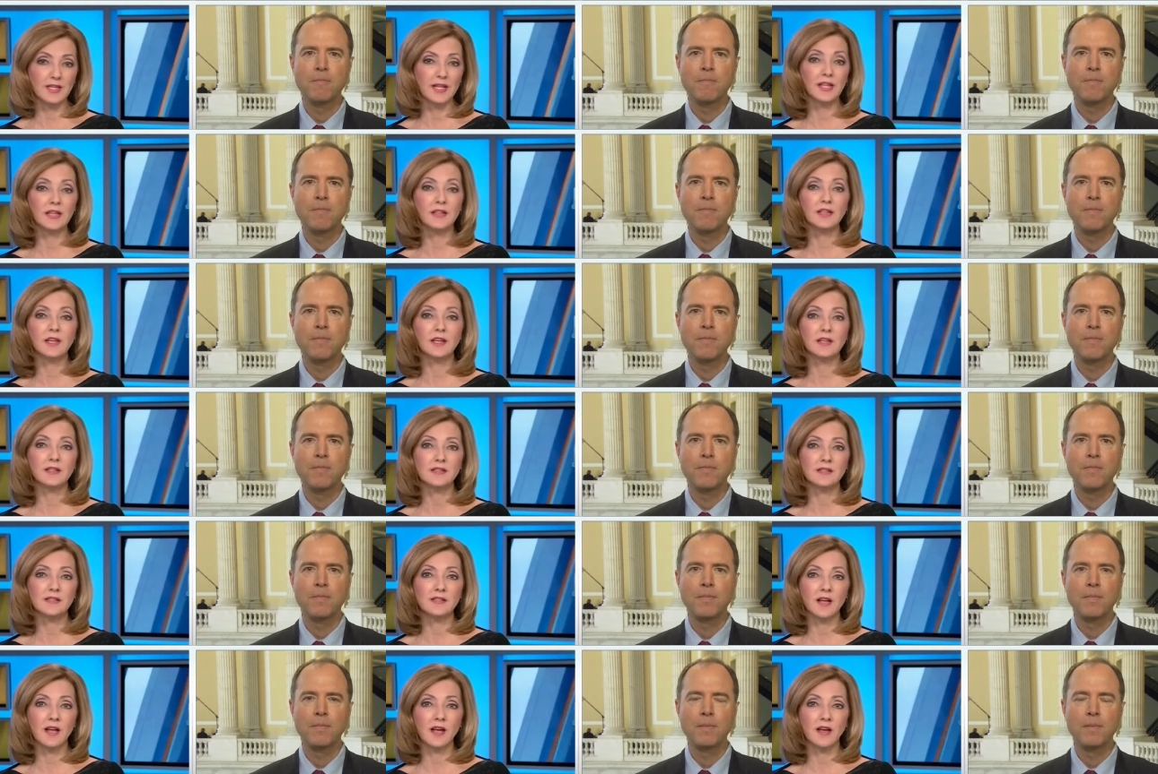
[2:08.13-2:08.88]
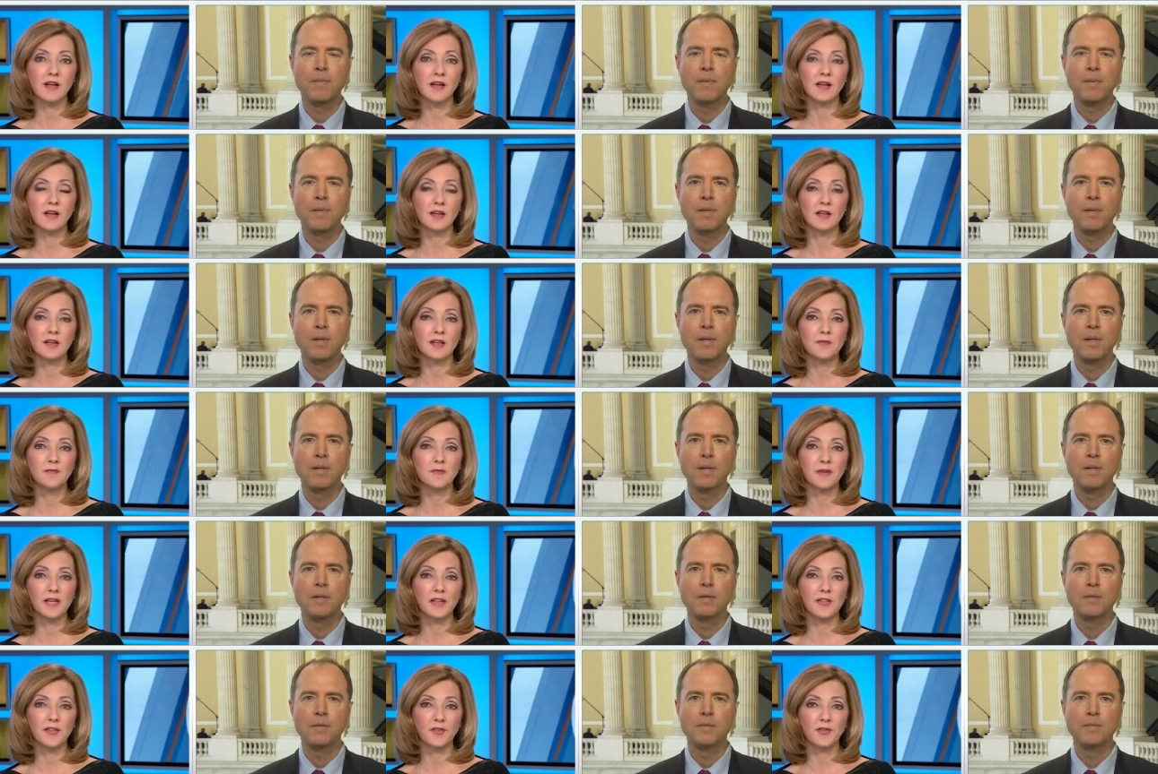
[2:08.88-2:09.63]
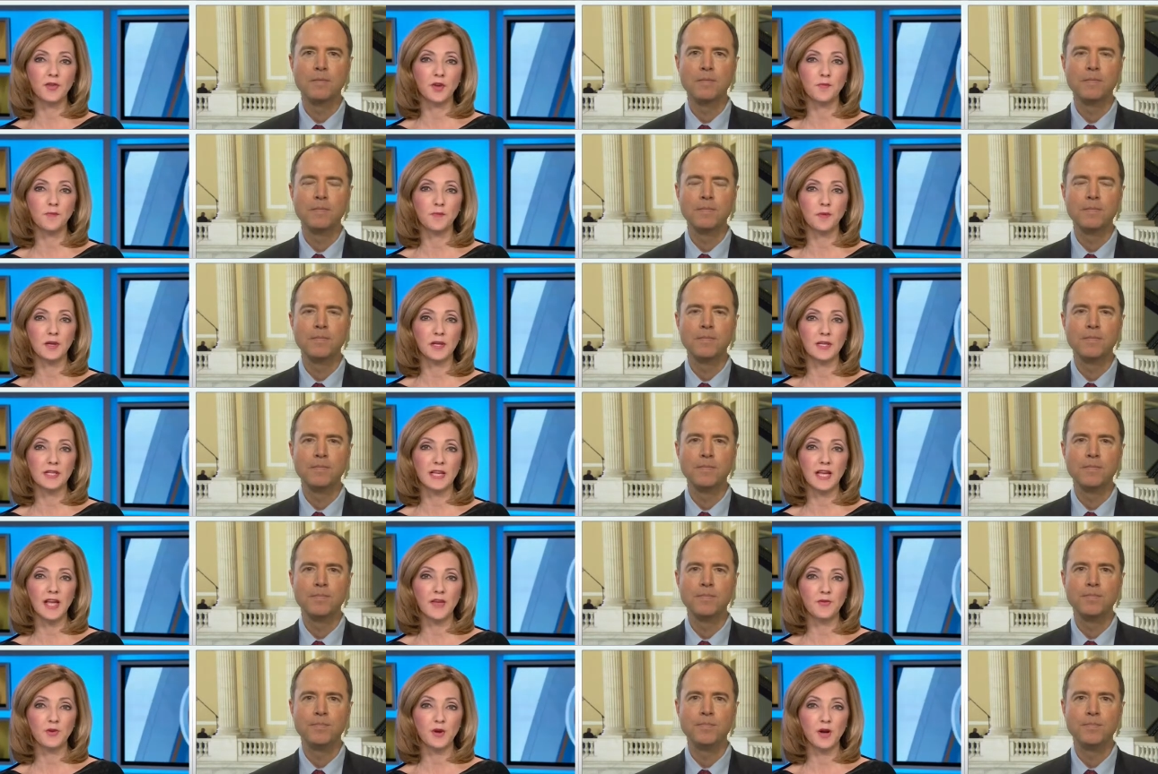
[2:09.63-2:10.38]
Speaker 1: in this uh, committee that they're
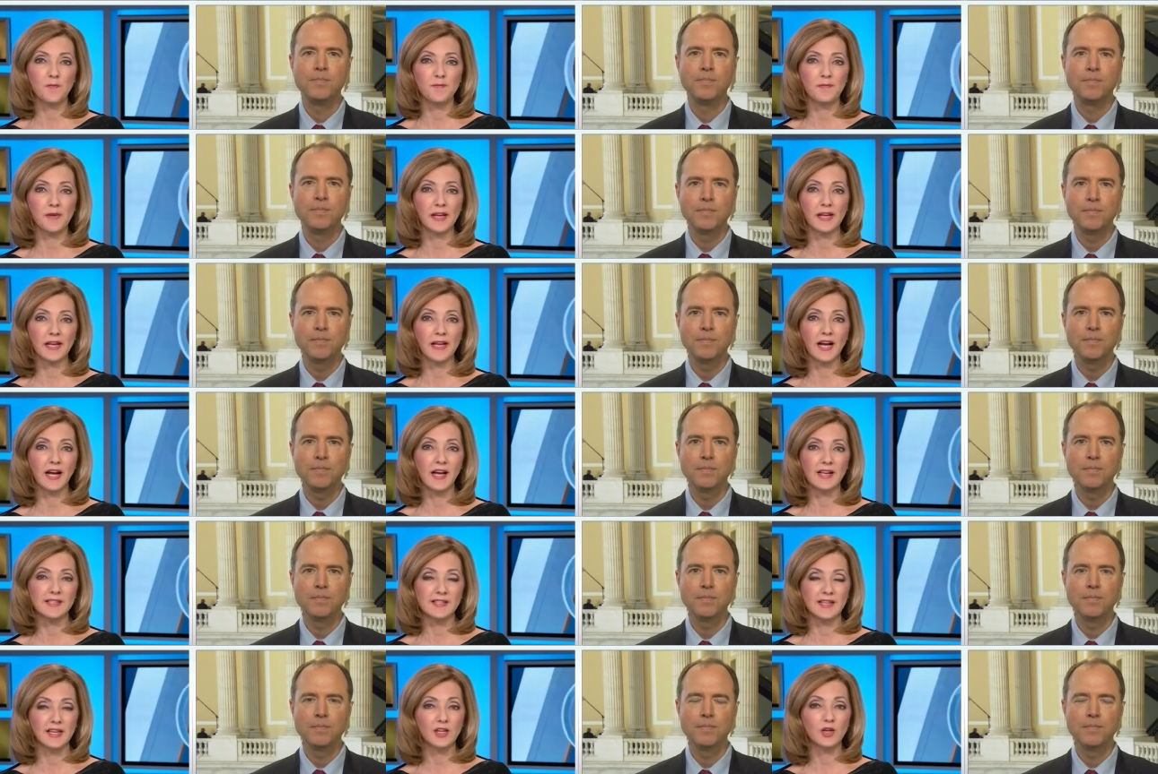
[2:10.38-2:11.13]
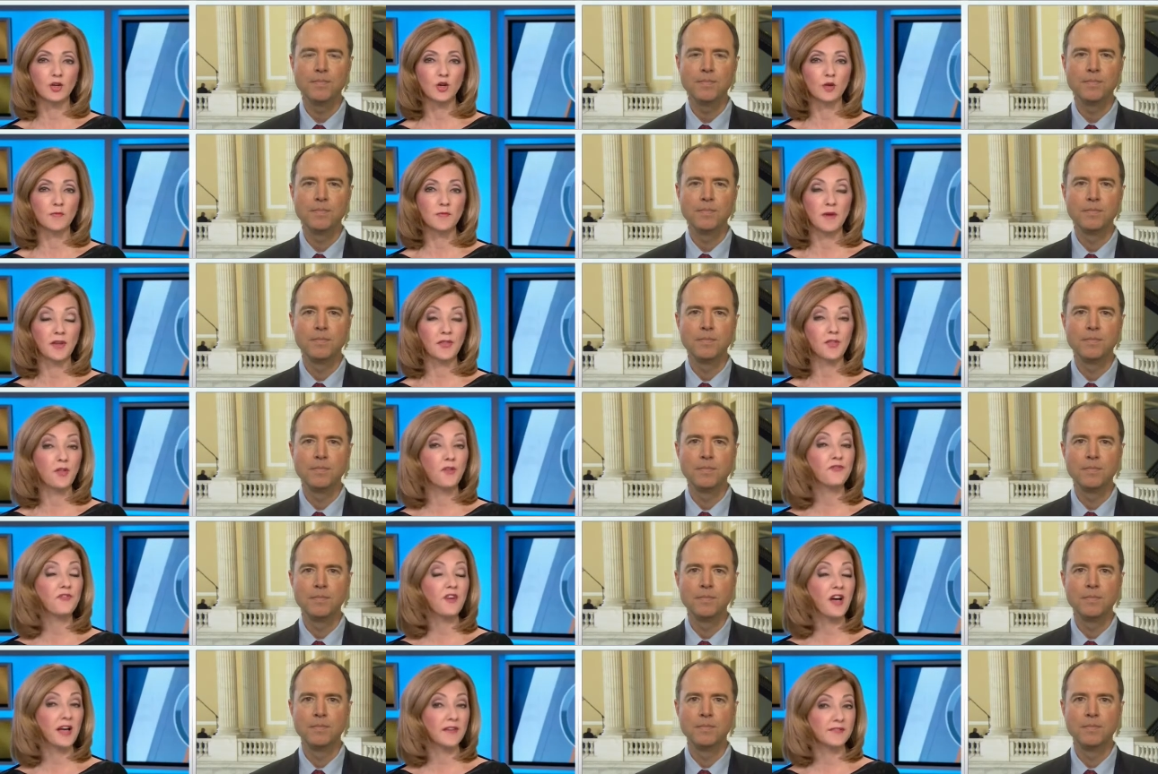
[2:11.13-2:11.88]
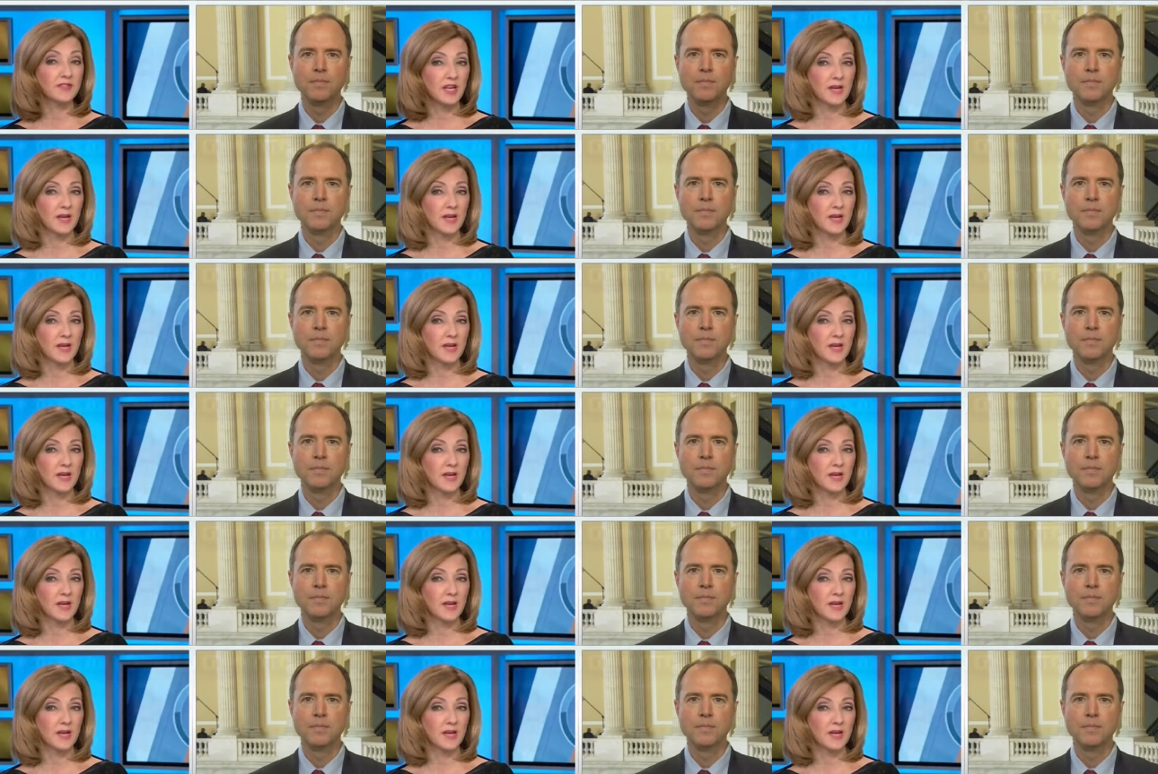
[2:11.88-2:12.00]
putting together on Benghazi. You're among the five